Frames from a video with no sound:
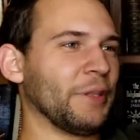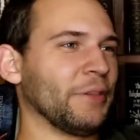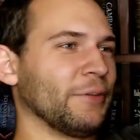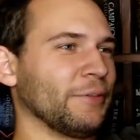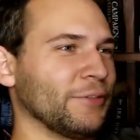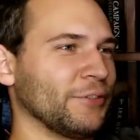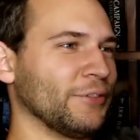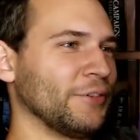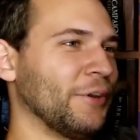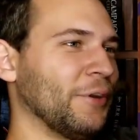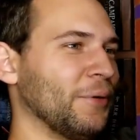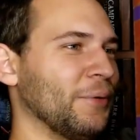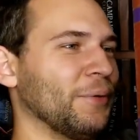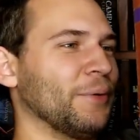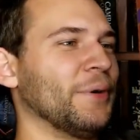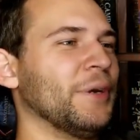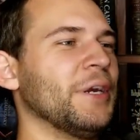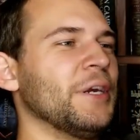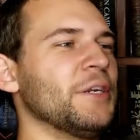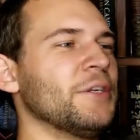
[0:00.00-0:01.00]
and there's
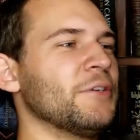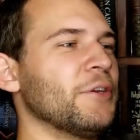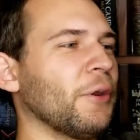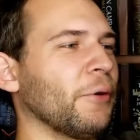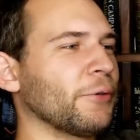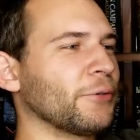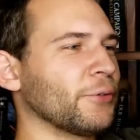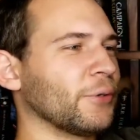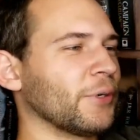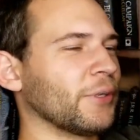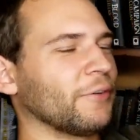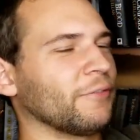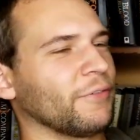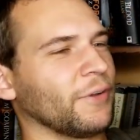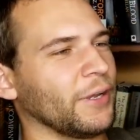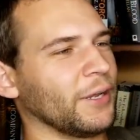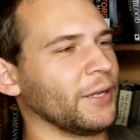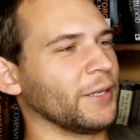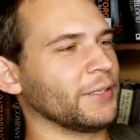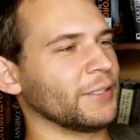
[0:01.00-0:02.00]
no no sort
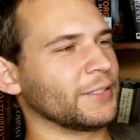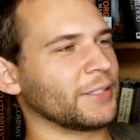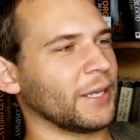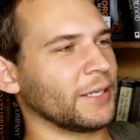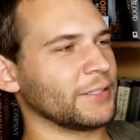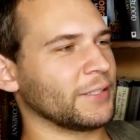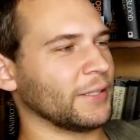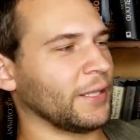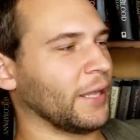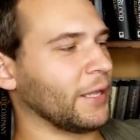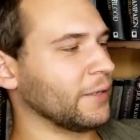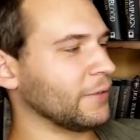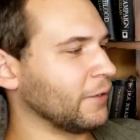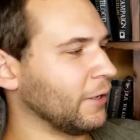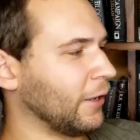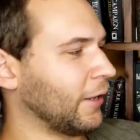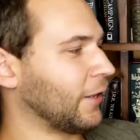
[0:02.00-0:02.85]
of uh, disguising that.